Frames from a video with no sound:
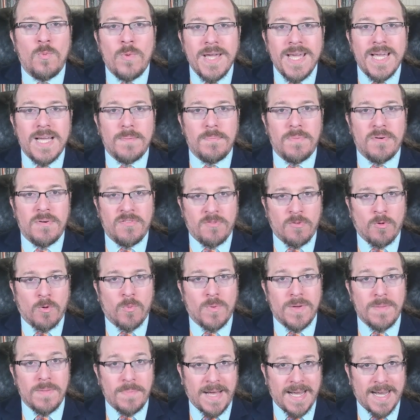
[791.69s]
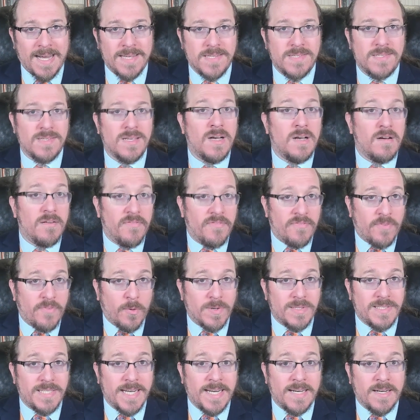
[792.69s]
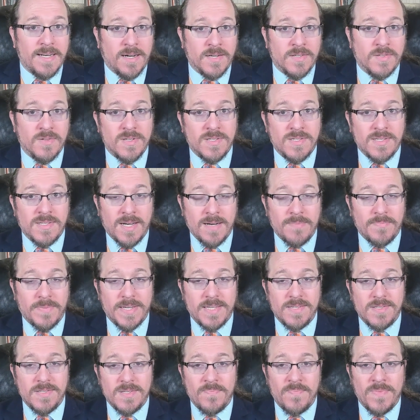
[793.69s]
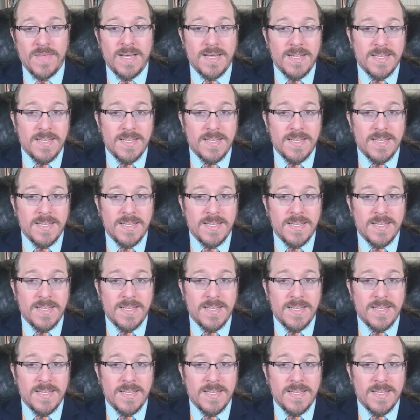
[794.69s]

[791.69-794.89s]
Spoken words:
week before we pass 1,400 zombies,